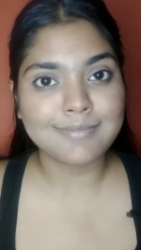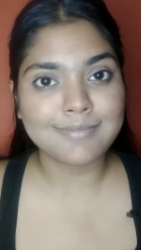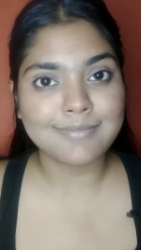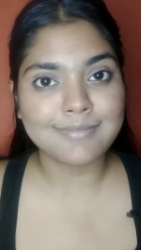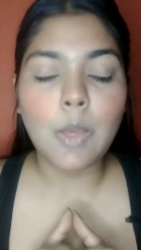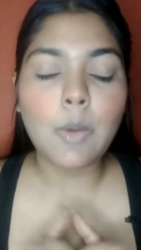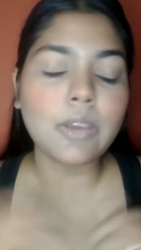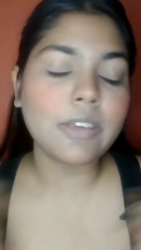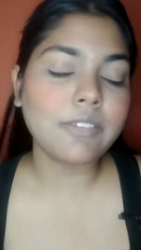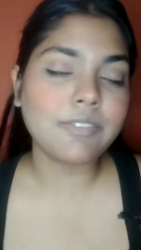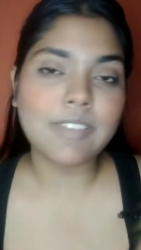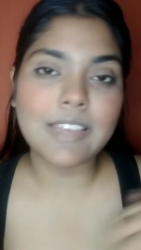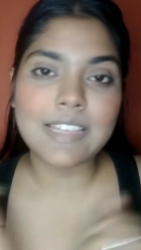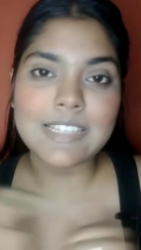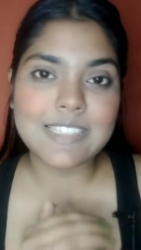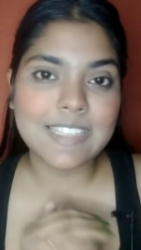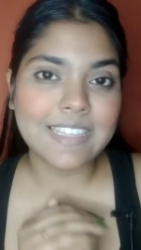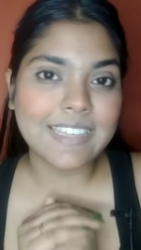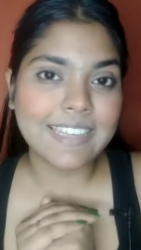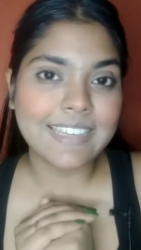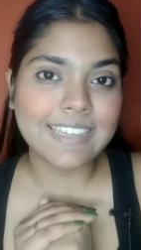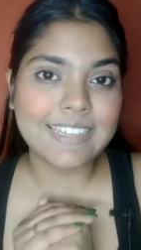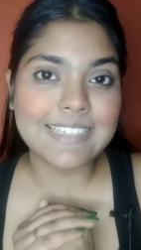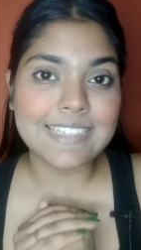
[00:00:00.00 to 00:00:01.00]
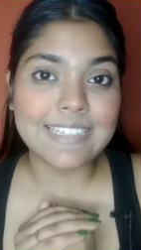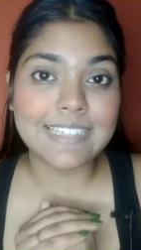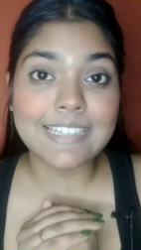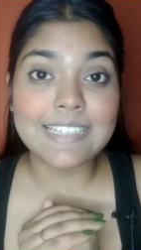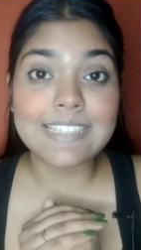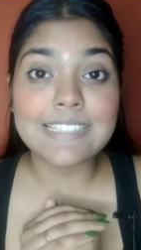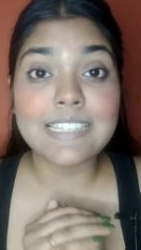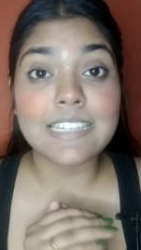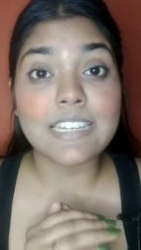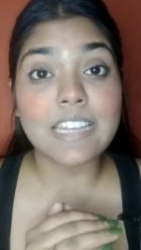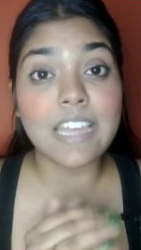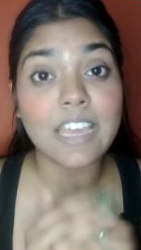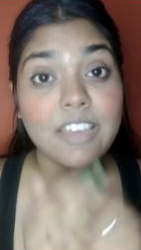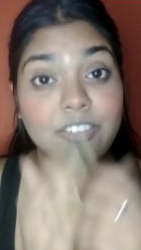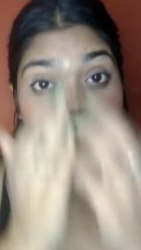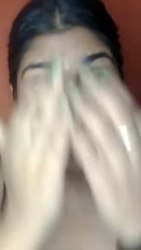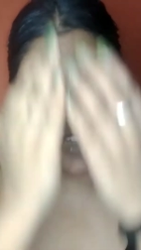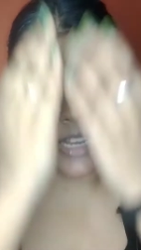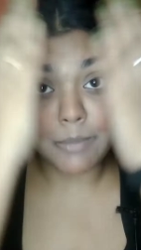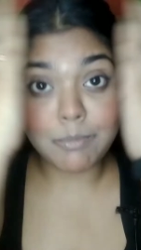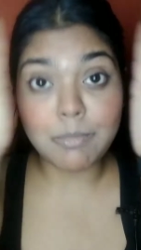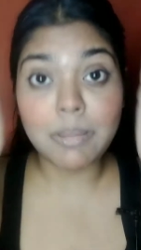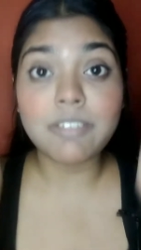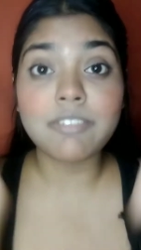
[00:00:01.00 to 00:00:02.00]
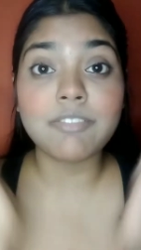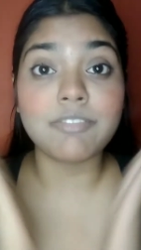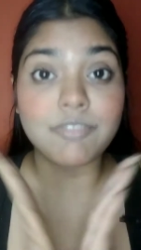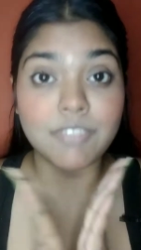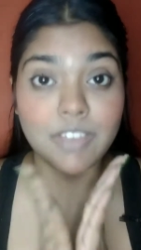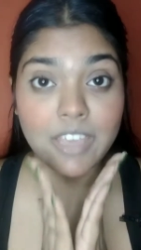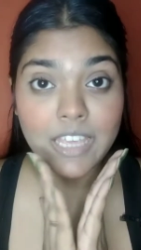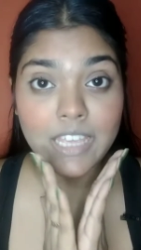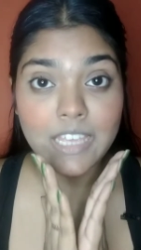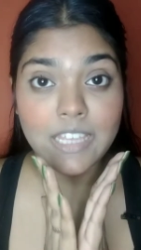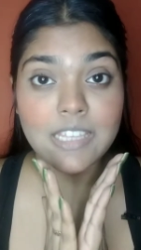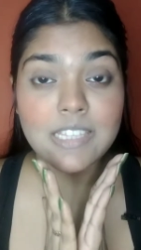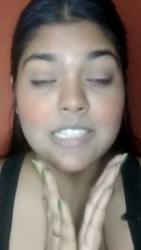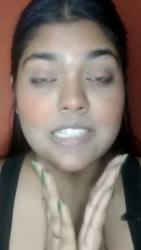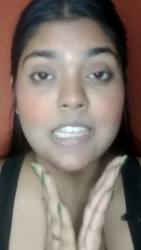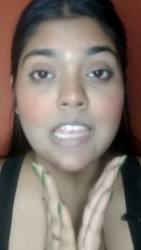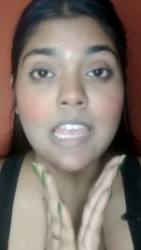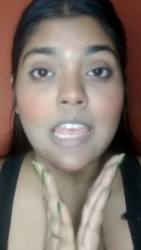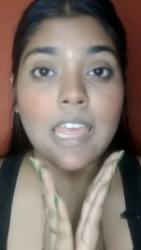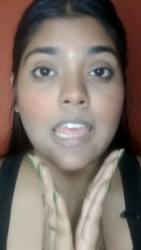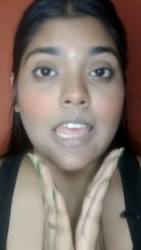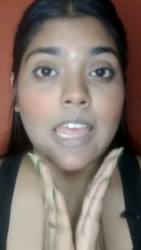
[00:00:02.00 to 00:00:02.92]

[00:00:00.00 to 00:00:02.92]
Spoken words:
Okay fine, so here it is that I've done my face,